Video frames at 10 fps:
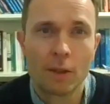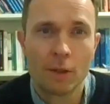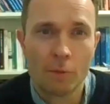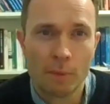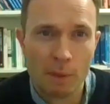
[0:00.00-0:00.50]

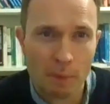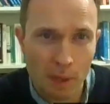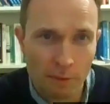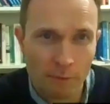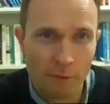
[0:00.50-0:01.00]
young people
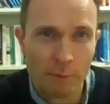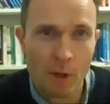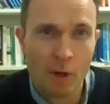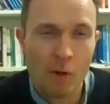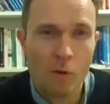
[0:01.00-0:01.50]
leaving from
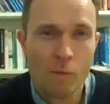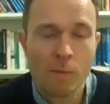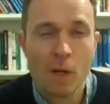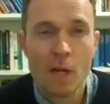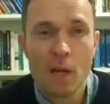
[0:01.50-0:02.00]
home,
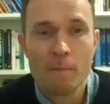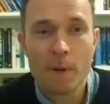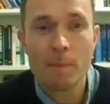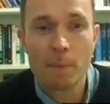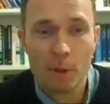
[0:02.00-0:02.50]

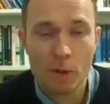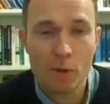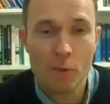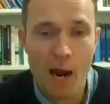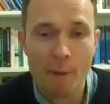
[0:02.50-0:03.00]
people
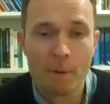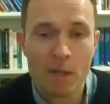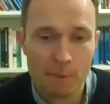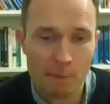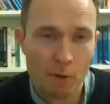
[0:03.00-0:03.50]
who happened
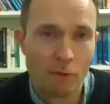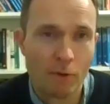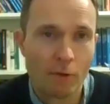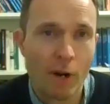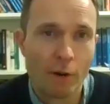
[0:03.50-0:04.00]
to be moving
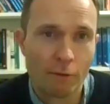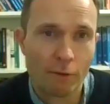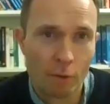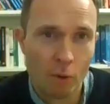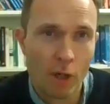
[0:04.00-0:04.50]
around for
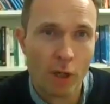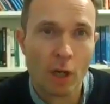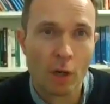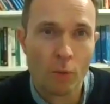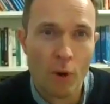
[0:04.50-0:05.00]
work
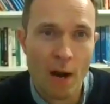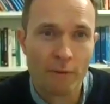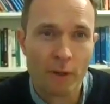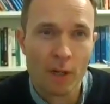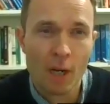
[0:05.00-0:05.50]
or
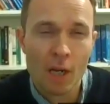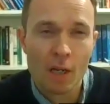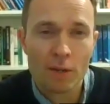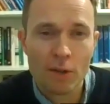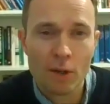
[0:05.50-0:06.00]
whatever.
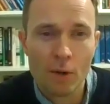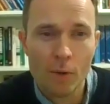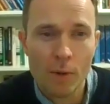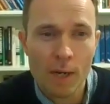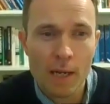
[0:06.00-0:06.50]

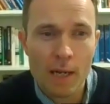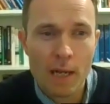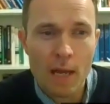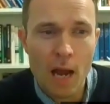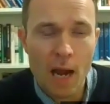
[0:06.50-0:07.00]
So,
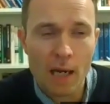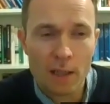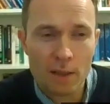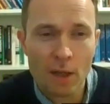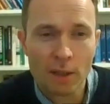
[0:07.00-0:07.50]
and
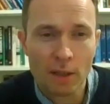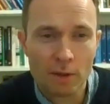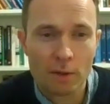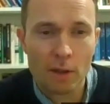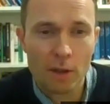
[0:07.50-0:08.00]
it's not that
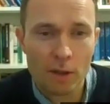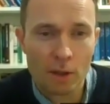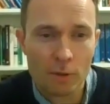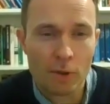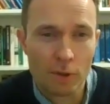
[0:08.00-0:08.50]

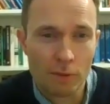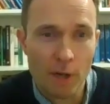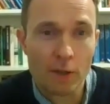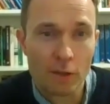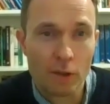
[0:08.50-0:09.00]
those sorts of
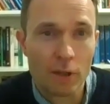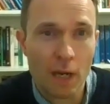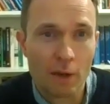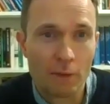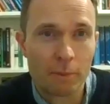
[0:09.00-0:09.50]
renters shouldn't
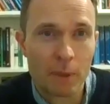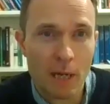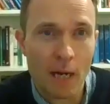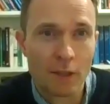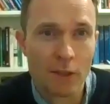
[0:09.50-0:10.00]
have
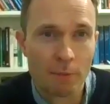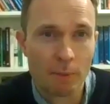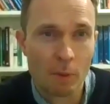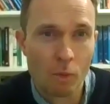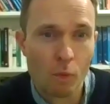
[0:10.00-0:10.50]
protections, but
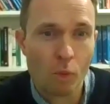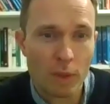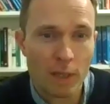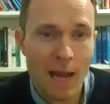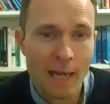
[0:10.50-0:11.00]
it
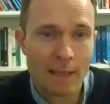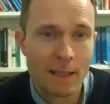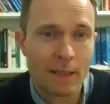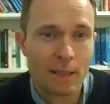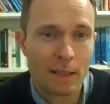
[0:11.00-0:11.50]
was
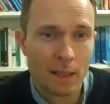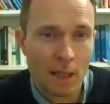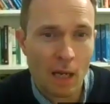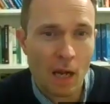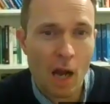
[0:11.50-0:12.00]
less
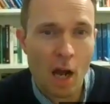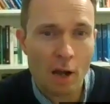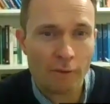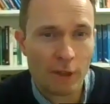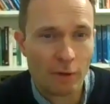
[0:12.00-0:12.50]

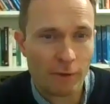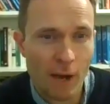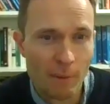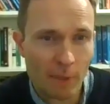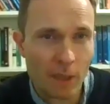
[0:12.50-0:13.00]
of,
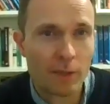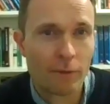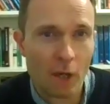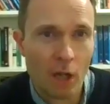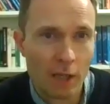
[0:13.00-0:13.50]
families
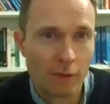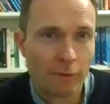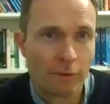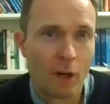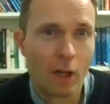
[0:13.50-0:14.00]
for life,
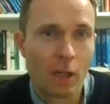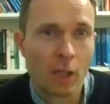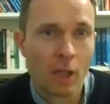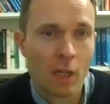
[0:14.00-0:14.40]
or,